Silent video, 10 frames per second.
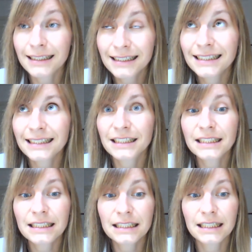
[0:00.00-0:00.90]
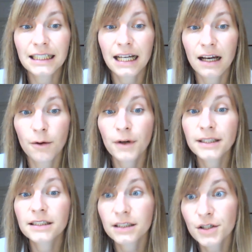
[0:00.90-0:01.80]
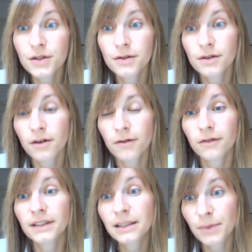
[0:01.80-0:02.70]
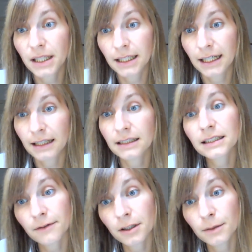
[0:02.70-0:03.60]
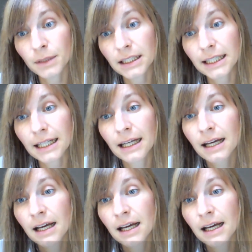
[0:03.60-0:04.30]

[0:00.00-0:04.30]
certainly raises issues of visibility and discoverability.